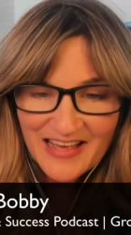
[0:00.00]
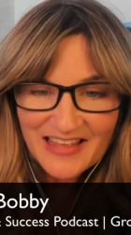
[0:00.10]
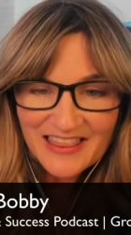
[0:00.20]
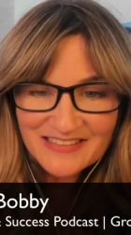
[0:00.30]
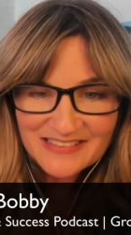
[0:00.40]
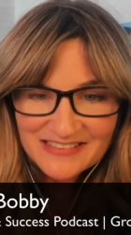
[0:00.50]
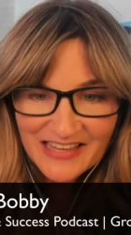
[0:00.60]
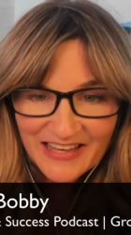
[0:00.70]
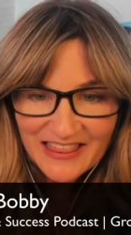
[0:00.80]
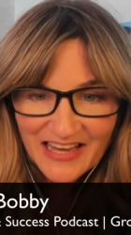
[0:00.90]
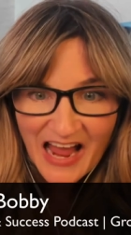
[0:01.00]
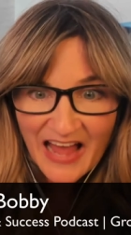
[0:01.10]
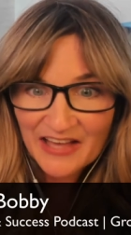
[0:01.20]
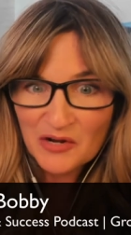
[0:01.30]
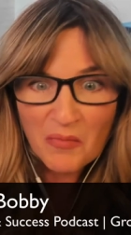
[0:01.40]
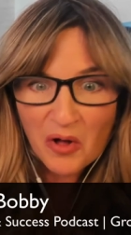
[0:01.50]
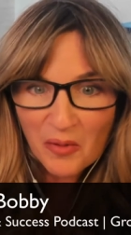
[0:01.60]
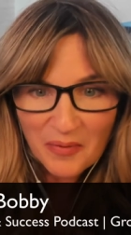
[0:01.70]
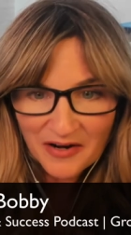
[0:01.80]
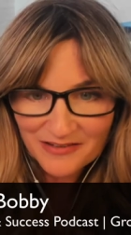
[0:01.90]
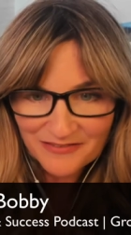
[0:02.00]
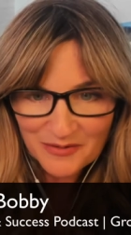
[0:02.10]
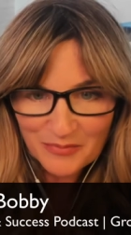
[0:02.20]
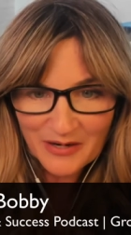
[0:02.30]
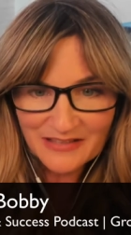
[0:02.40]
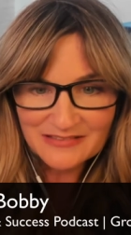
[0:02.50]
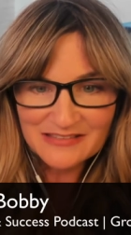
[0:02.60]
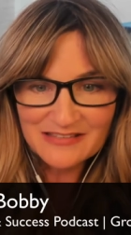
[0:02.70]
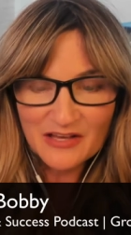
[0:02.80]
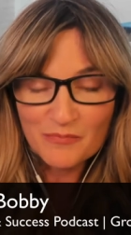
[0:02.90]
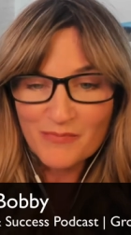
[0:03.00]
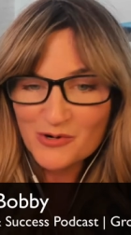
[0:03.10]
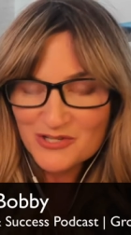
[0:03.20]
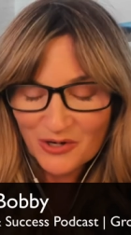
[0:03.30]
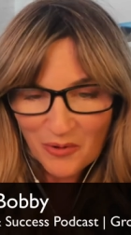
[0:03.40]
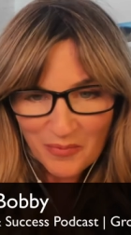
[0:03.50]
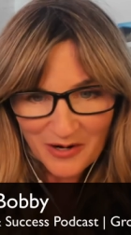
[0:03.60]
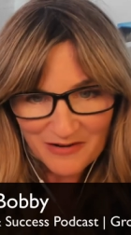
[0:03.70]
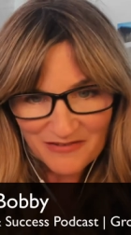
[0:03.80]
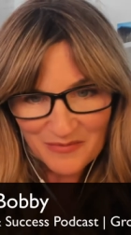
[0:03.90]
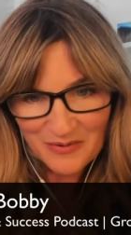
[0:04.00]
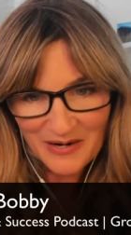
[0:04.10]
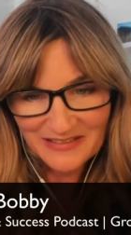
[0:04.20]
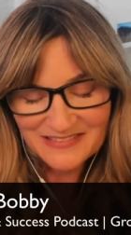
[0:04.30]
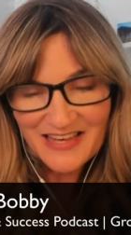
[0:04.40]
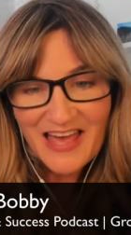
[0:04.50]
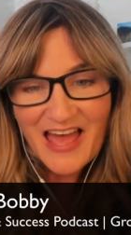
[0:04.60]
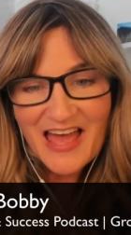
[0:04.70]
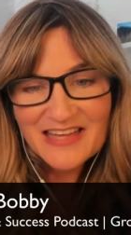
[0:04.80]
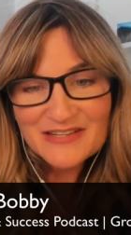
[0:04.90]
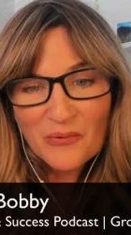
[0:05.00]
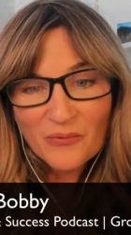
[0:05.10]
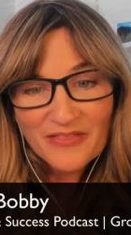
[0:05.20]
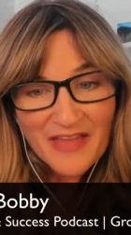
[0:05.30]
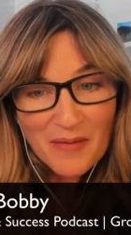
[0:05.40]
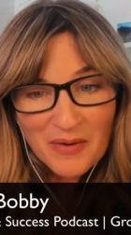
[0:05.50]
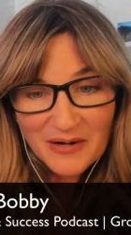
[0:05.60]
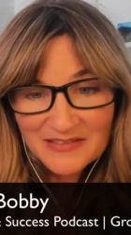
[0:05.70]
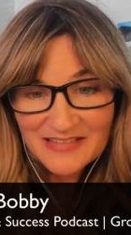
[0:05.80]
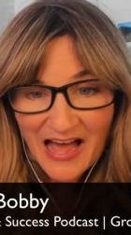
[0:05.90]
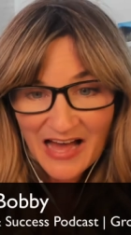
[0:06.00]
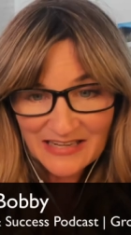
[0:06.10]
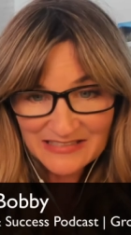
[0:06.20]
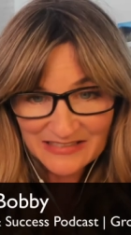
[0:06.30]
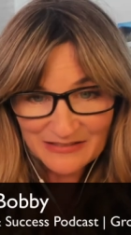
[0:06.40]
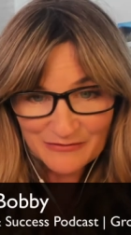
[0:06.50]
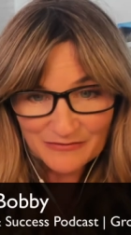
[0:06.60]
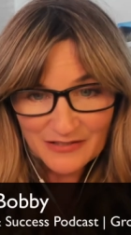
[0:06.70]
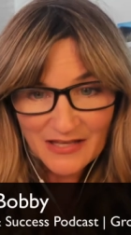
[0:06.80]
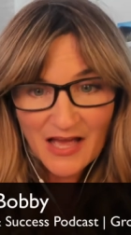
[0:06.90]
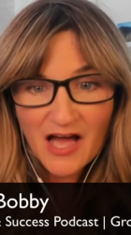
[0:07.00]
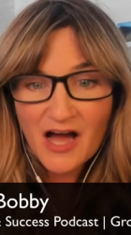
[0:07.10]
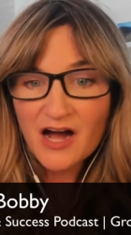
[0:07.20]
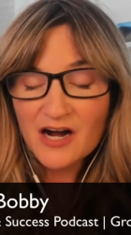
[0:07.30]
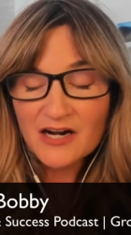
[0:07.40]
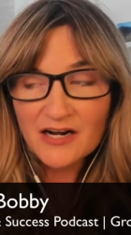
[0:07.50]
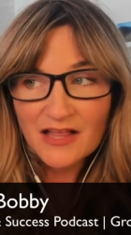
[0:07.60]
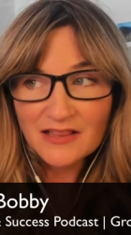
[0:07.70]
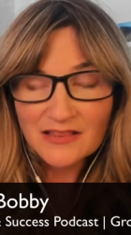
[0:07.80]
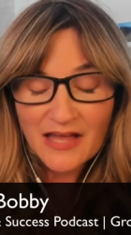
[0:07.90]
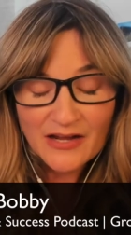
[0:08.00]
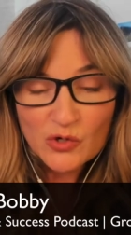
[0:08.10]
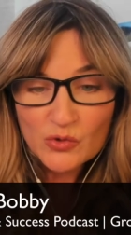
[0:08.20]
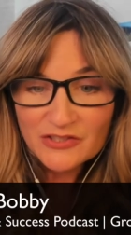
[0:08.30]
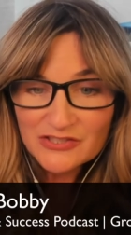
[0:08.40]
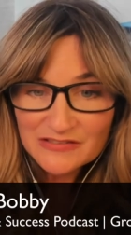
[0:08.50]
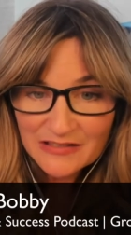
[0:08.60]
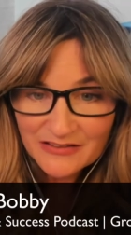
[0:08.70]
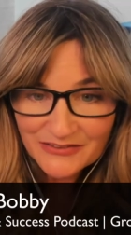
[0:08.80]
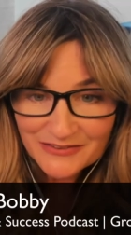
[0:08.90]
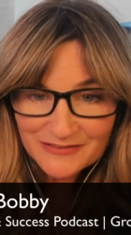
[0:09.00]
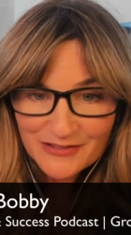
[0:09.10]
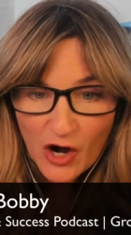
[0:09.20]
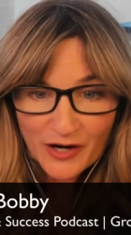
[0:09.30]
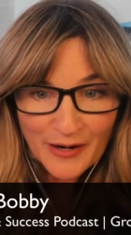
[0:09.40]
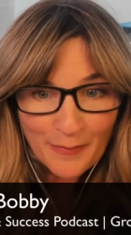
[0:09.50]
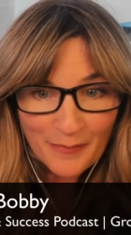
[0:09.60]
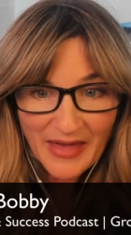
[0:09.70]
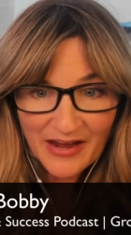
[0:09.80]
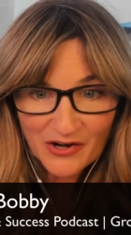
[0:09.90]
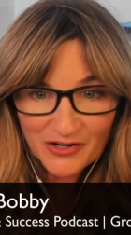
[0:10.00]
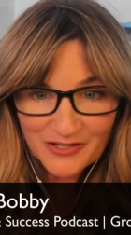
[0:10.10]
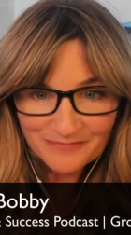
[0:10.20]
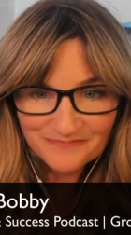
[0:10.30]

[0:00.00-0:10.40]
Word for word: This is like the animal part of our brains. It's the emotional part of our brains. And when that part is active, our language skills are impaired.